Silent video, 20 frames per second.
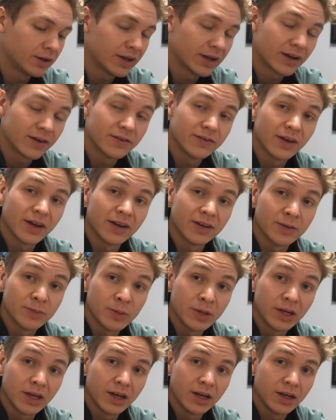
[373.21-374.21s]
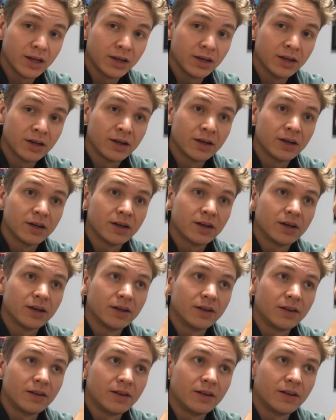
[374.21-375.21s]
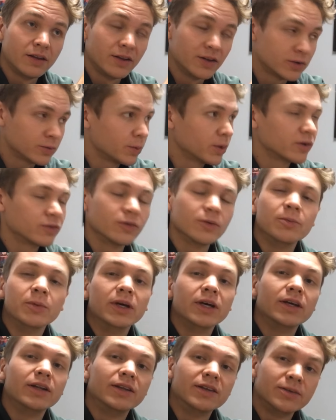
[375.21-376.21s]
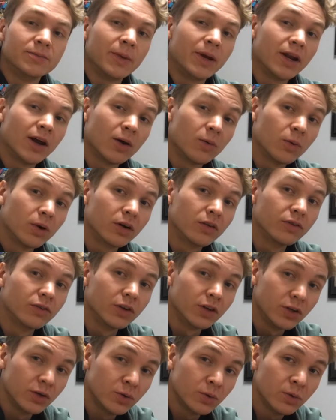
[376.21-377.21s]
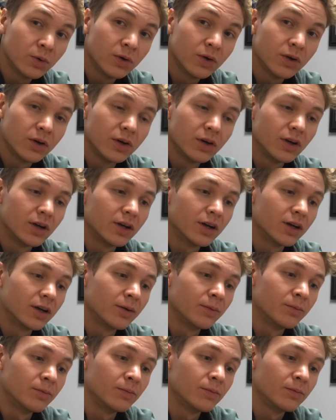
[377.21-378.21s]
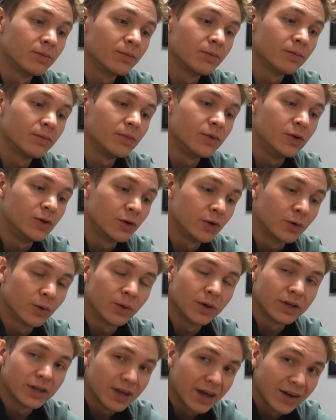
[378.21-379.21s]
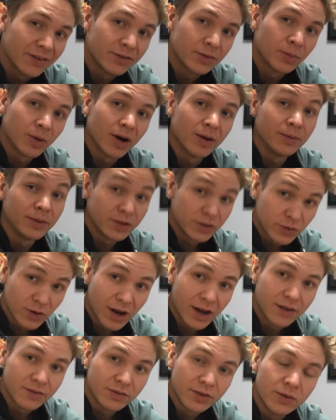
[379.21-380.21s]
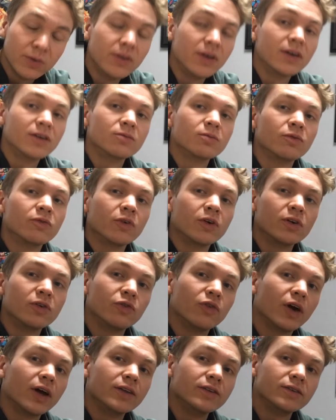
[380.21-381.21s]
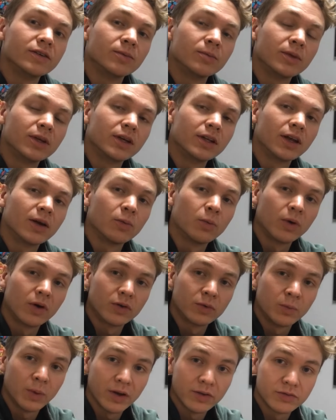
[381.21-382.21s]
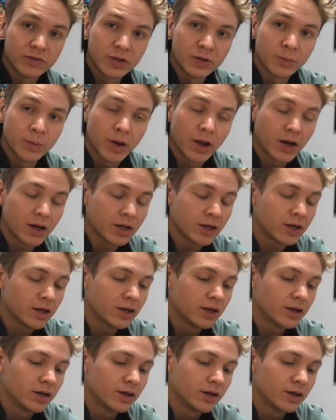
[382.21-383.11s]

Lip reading: Like I said at the beginning, this works for me, this may not work for you. You're going to have to probably try a few things before you find something that works well for your body.